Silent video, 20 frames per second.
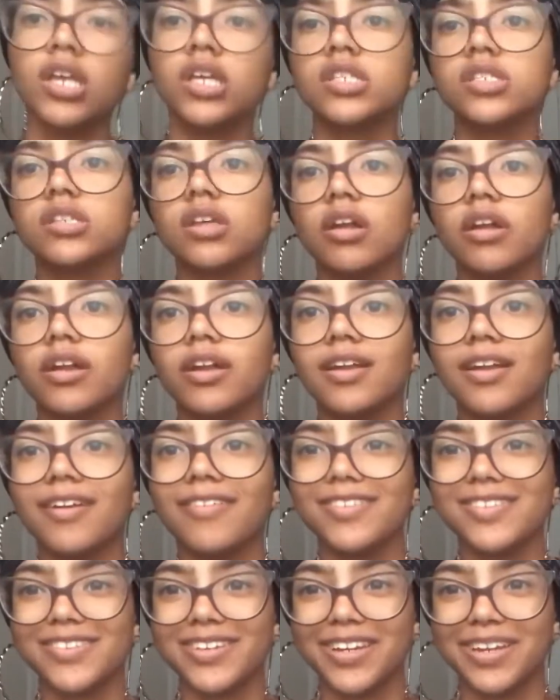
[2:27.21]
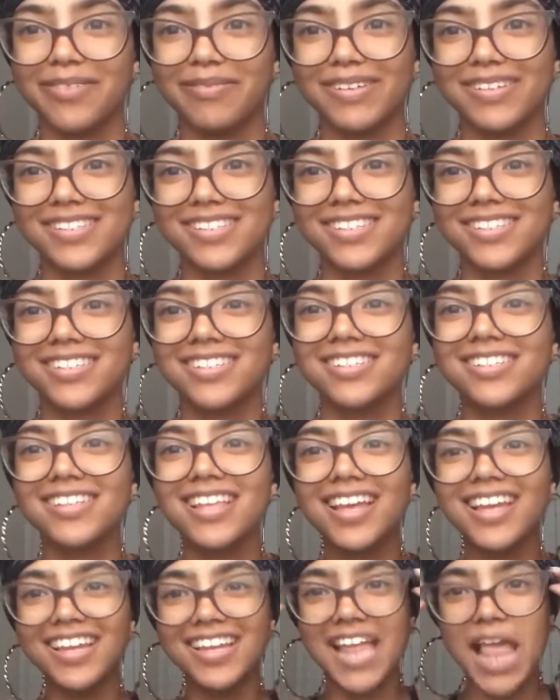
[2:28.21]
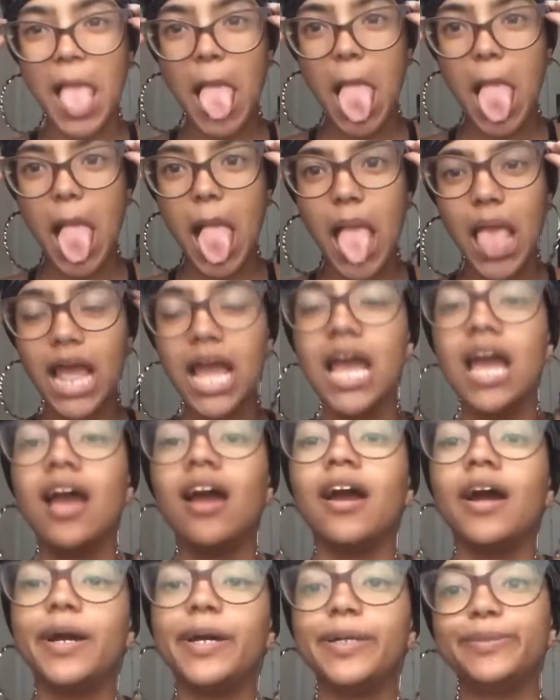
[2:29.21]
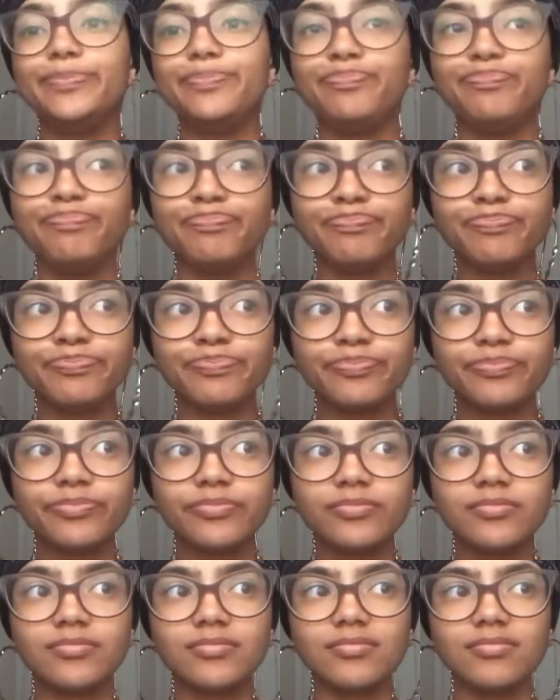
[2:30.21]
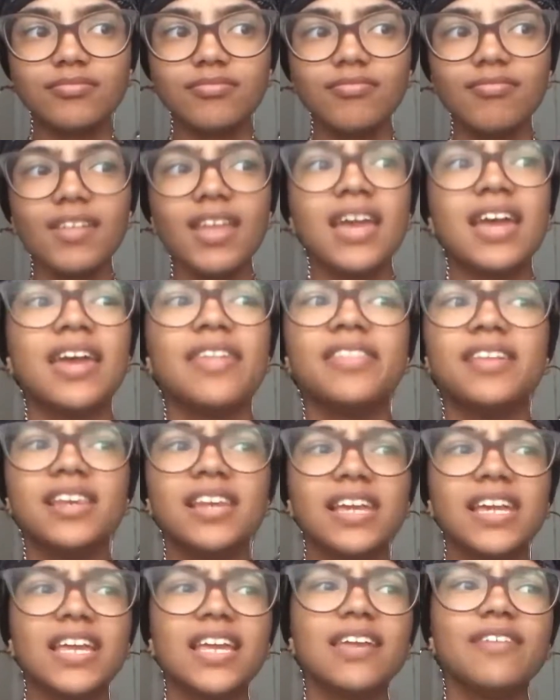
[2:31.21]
sorry, I was reading messages. And then like